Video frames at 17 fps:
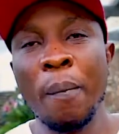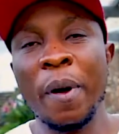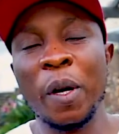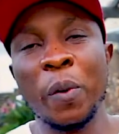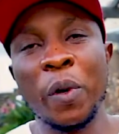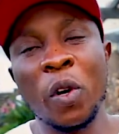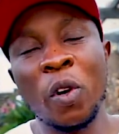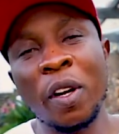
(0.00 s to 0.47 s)

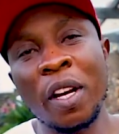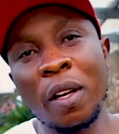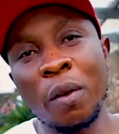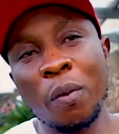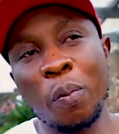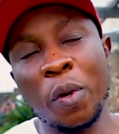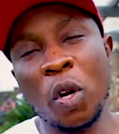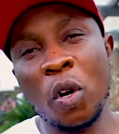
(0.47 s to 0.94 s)
but we don't
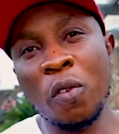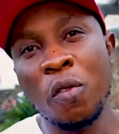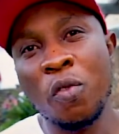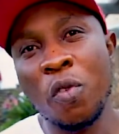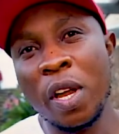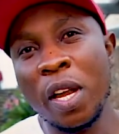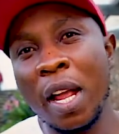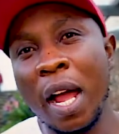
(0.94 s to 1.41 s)
we don't
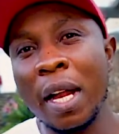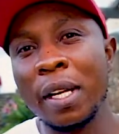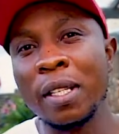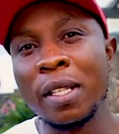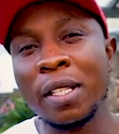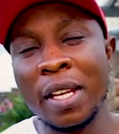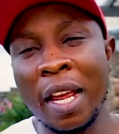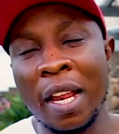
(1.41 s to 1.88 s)
really
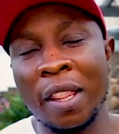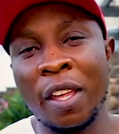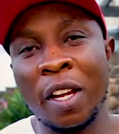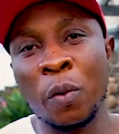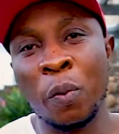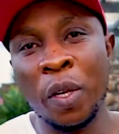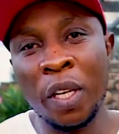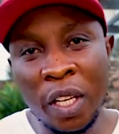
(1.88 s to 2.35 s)
understand
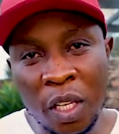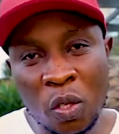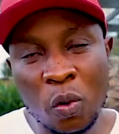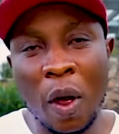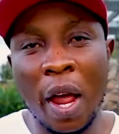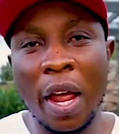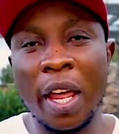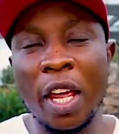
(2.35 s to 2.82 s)
that we need
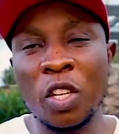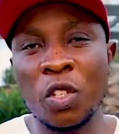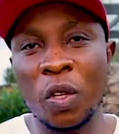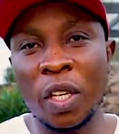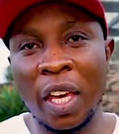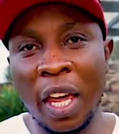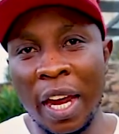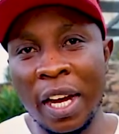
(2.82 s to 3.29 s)
to
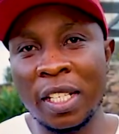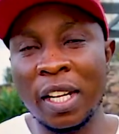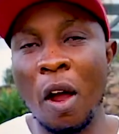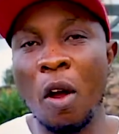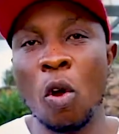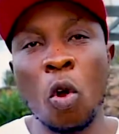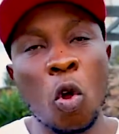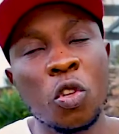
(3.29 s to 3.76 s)
educate
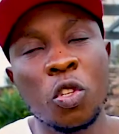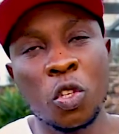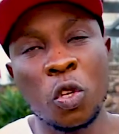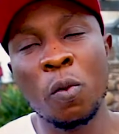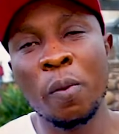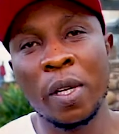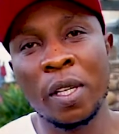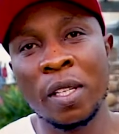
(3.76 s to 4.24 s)
our
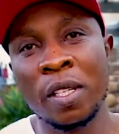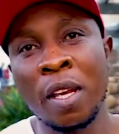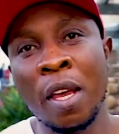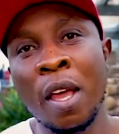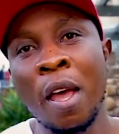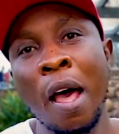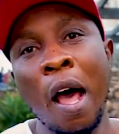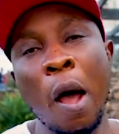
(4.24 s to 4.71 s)
consumers
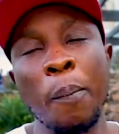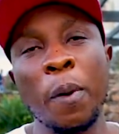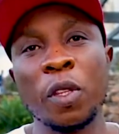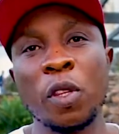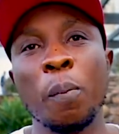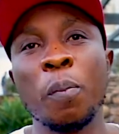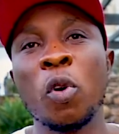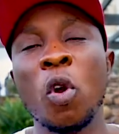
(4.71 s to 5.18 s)

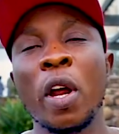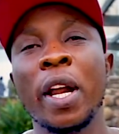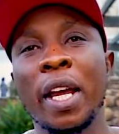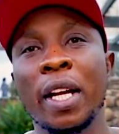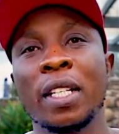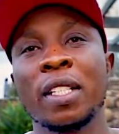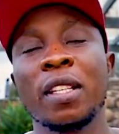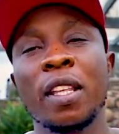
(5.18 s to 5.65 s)
about the
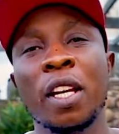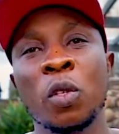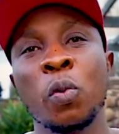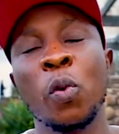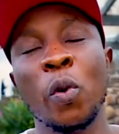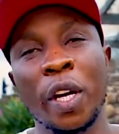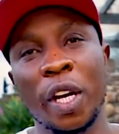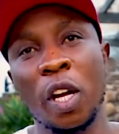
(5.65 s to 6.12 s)
products that
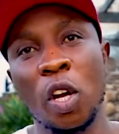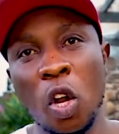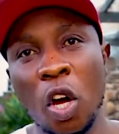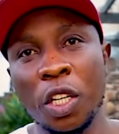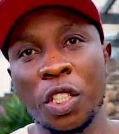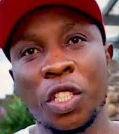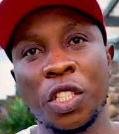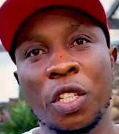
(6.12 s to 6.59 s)
we want to
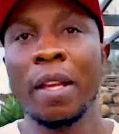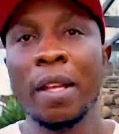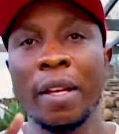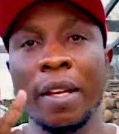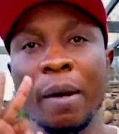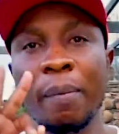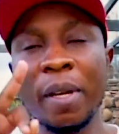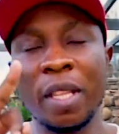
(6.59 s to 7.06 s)
launch
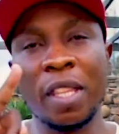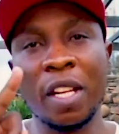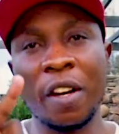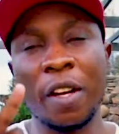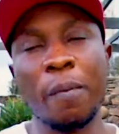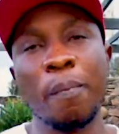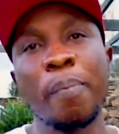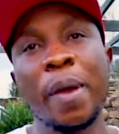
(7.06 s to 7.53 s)
number
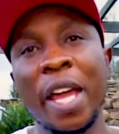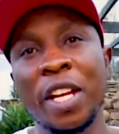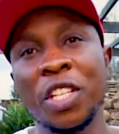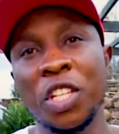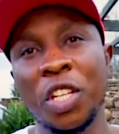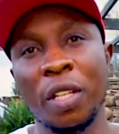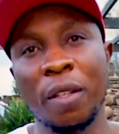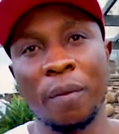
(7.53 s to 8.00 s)
3
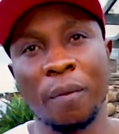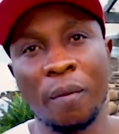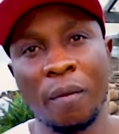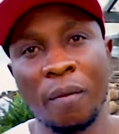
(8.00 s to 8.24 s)
passion